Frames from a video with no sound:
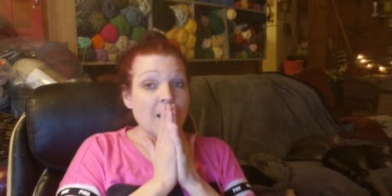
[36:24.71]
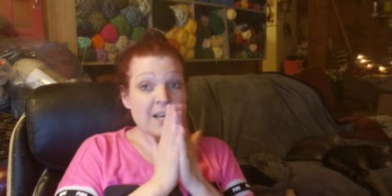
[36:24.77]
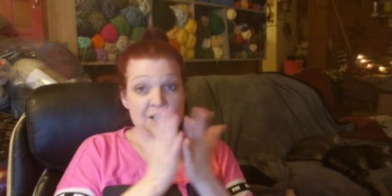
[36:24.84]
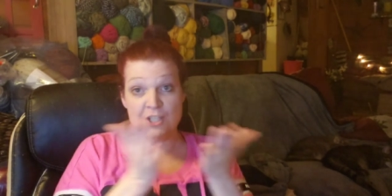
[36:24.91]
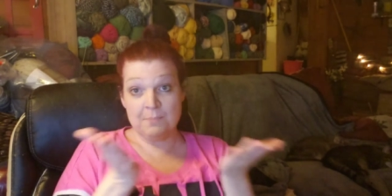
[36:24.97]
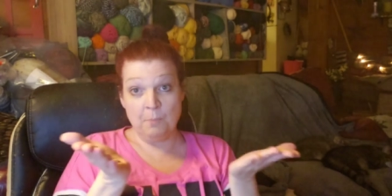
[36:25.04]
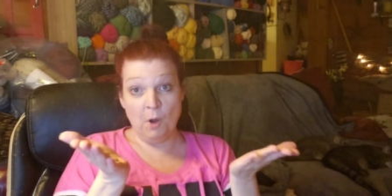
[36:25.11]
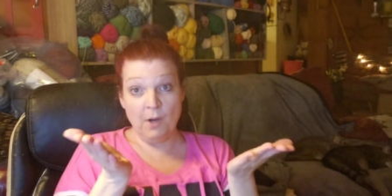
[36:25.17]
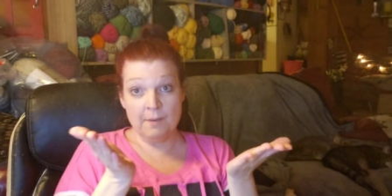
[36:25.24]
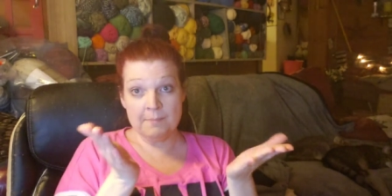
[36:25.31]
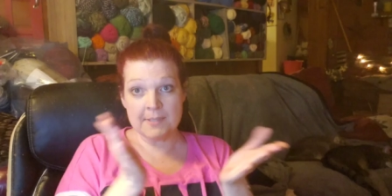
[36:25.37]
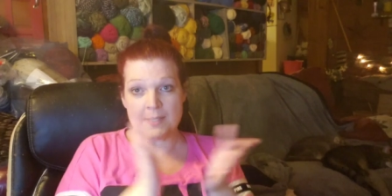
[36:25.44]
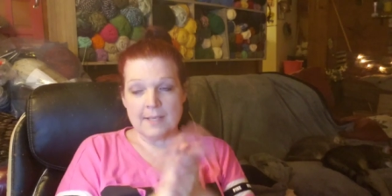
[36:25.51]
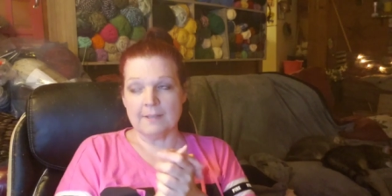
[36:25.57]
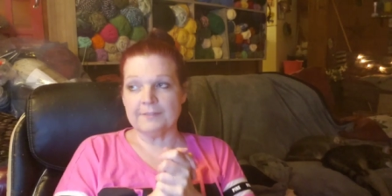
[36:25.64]
I just bought him
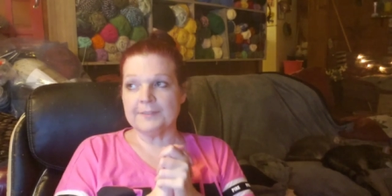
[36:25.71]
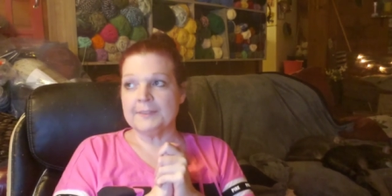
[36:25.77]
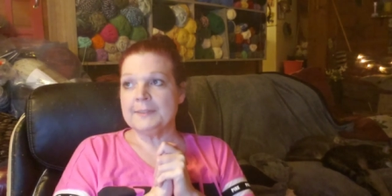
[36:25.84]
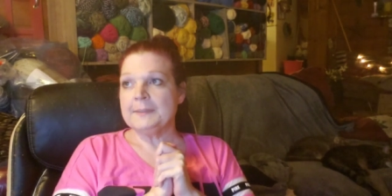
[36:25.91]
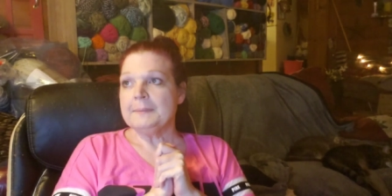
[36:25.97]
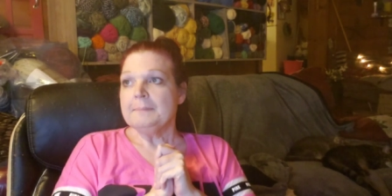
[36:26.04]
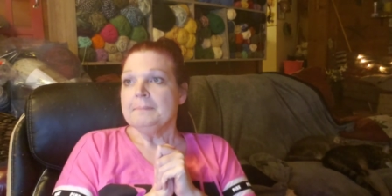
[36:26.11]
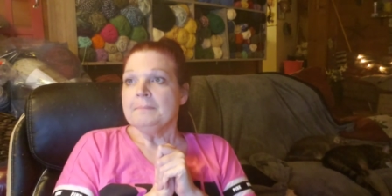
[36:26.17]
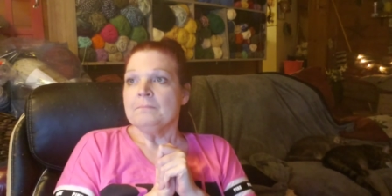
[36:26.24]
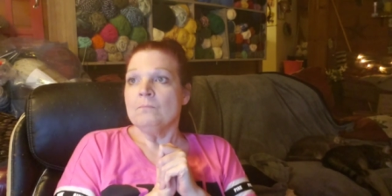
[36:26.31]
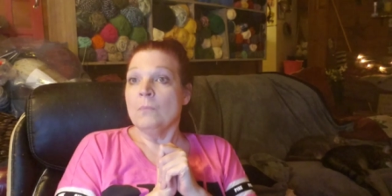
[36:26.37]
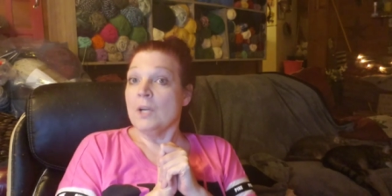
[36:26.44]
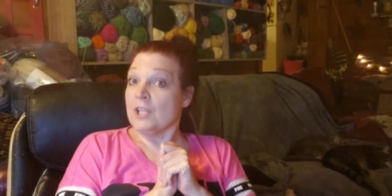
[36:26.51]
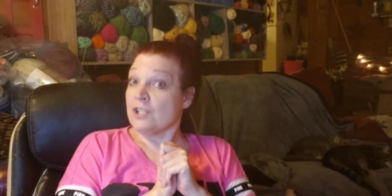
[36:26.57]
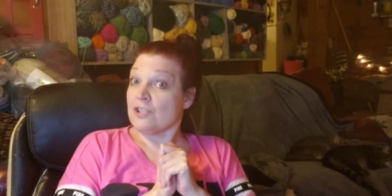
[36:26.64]
stuff,
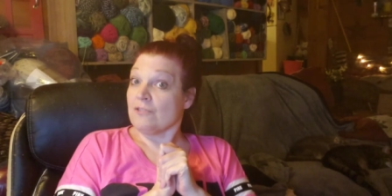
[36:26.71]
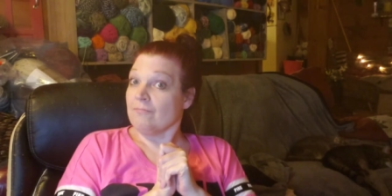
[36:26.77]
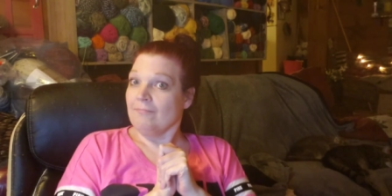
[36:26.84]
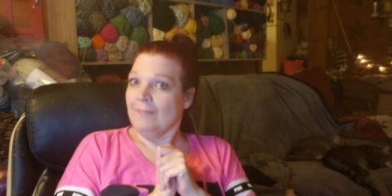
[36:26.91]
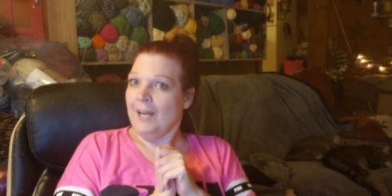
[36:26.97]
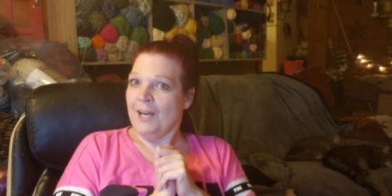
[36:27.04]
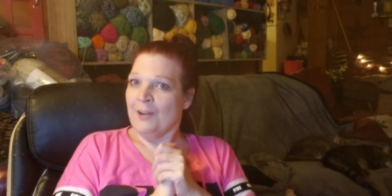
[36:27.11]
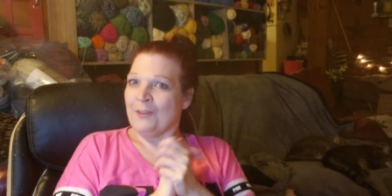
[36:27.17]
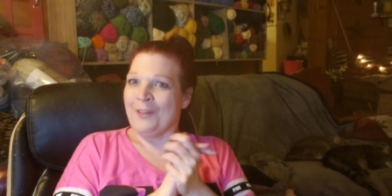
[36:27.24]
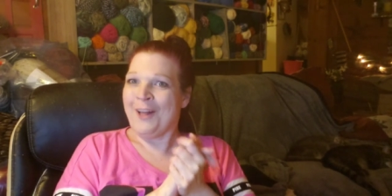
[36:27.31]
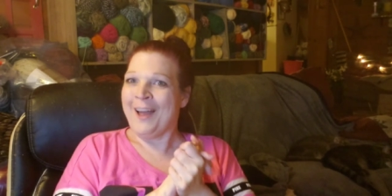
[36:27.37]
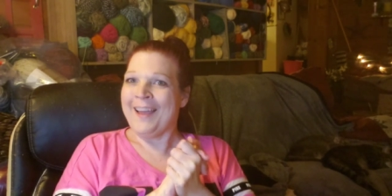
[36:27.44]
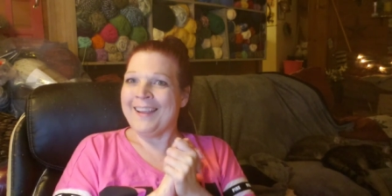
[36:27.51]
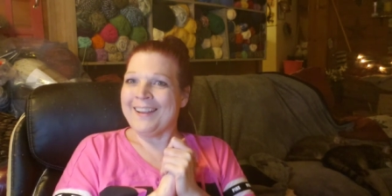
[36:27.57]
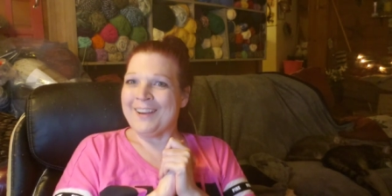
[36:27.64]
which I don't
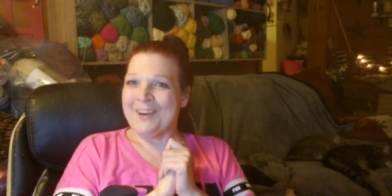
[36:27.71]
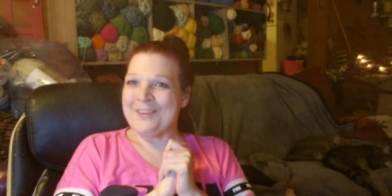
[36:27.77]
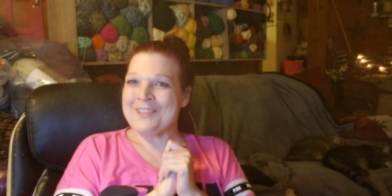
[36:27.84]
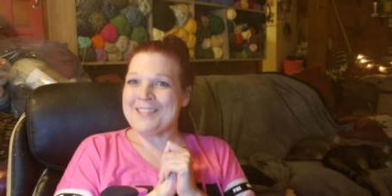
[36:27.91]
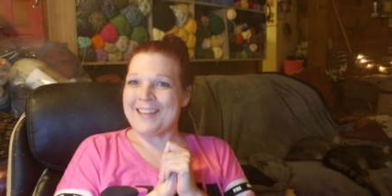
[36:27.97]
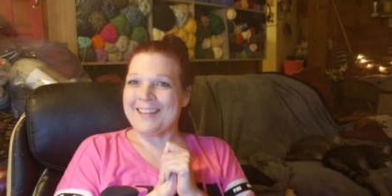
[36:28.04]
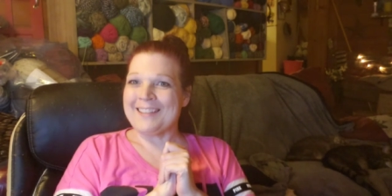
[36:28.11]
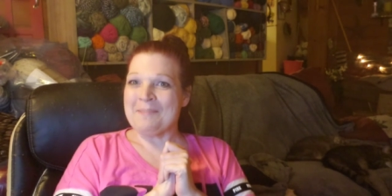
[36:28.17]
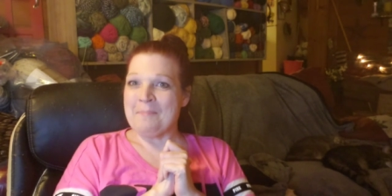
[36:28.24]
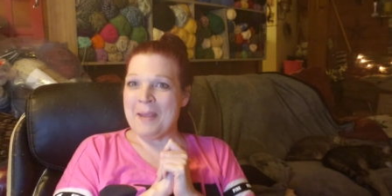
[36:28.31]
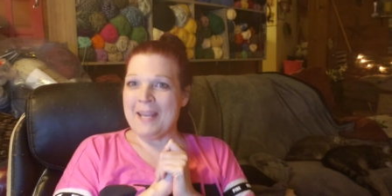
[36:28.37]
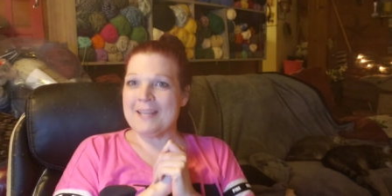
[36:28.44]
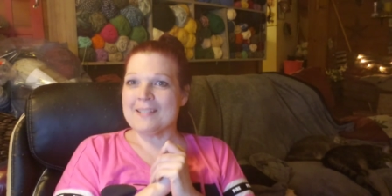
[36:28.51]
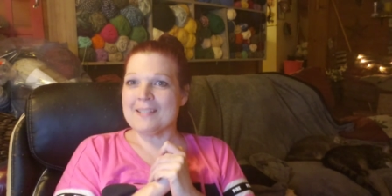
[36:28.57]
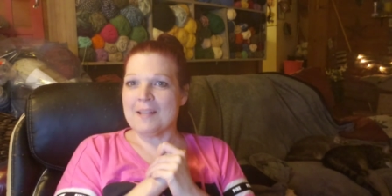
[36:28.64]
like. I always like to
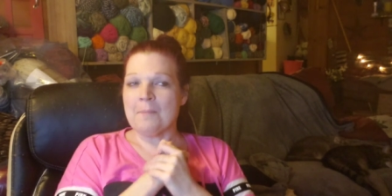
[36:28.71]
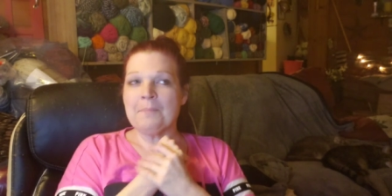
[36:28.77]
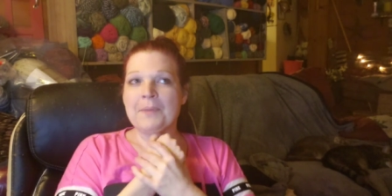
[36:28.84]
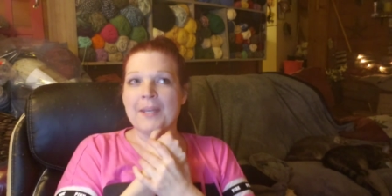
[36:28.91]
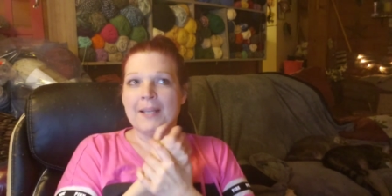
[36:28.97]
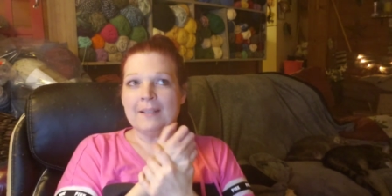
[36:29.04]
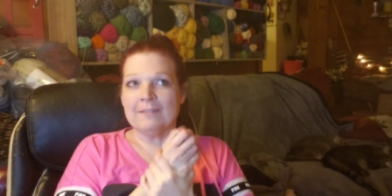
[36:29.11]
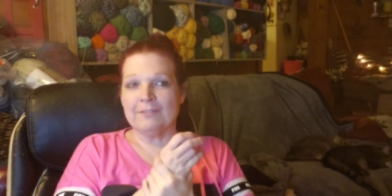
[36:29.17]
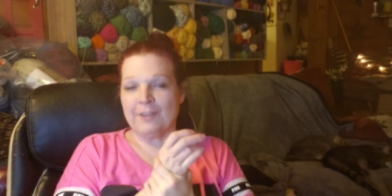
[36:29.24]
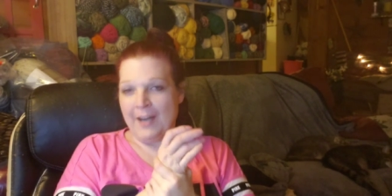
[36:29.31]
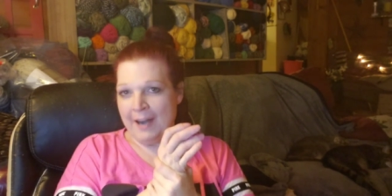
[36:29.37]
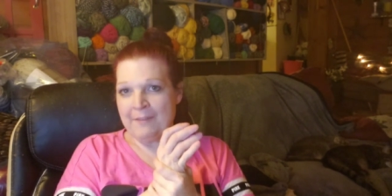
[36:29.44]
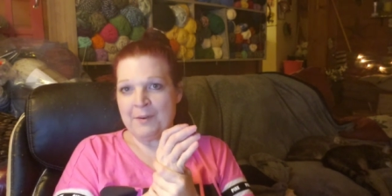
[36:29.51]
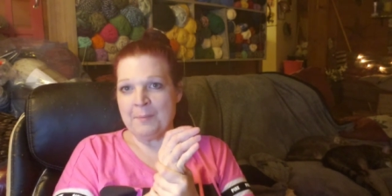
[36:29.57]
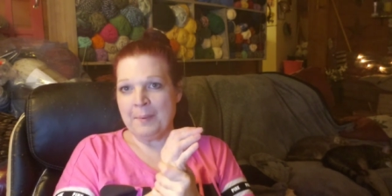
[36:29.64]
make something for
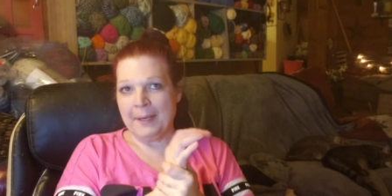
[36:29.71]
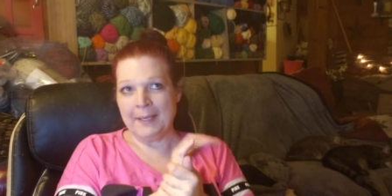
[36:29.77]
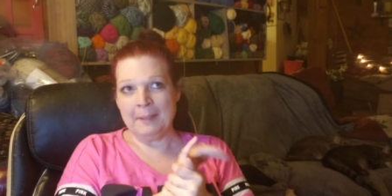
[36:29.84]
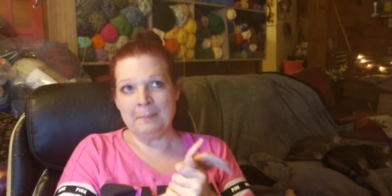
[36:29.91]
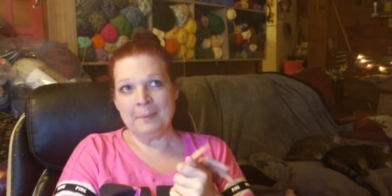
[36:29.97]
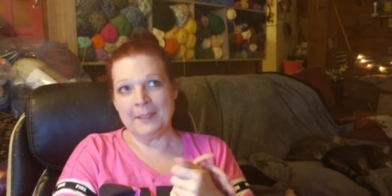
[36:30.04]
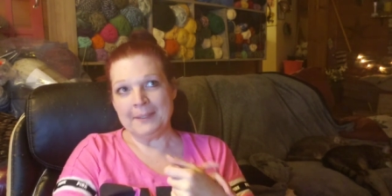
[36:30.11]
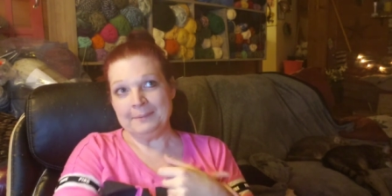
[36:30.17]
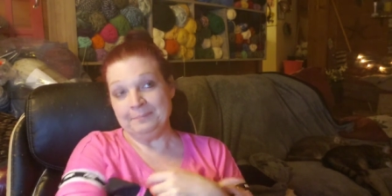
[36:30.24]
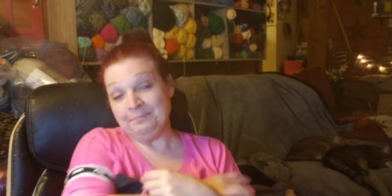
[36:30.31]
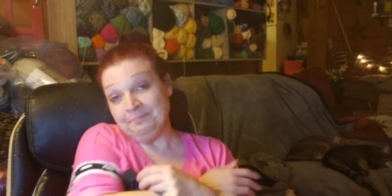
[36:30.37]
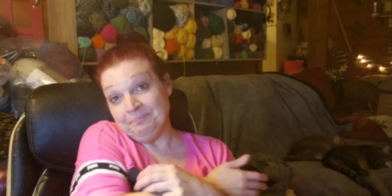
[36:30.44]
everybody, but